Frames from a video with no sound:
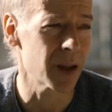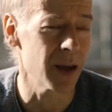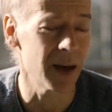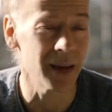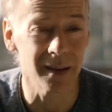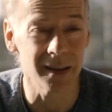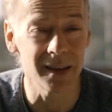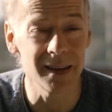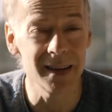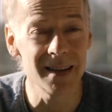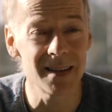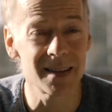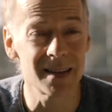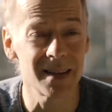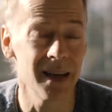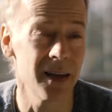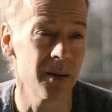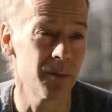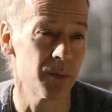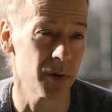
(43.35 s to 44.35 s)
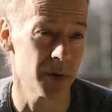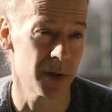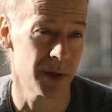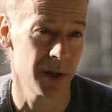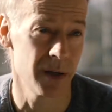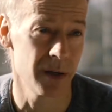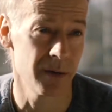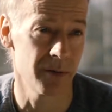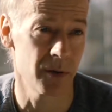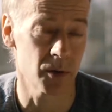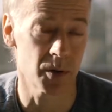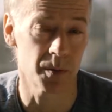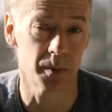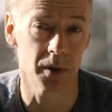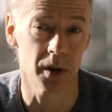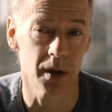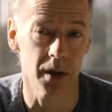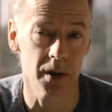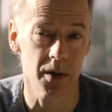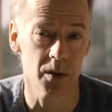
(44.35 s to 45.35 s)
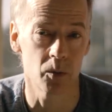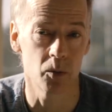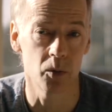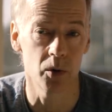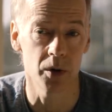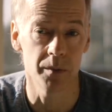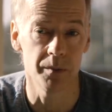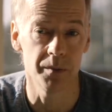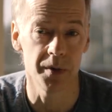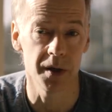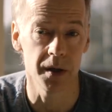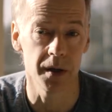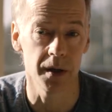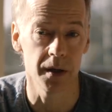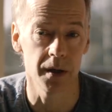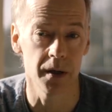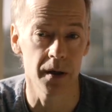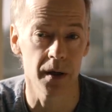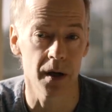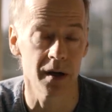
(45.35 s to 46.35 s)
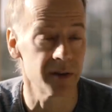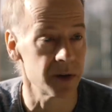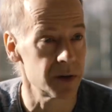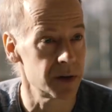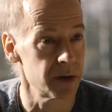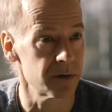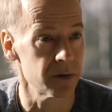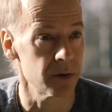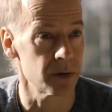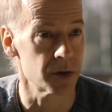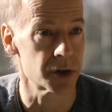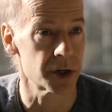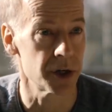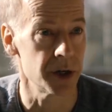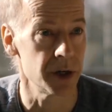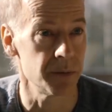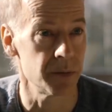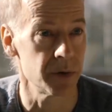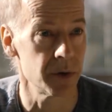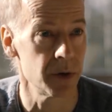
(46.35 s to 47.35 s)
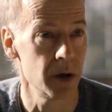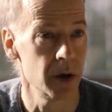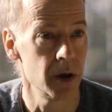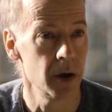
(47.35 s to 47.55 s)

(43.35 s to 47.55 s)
at least 10% of those blocks would be of a different shape.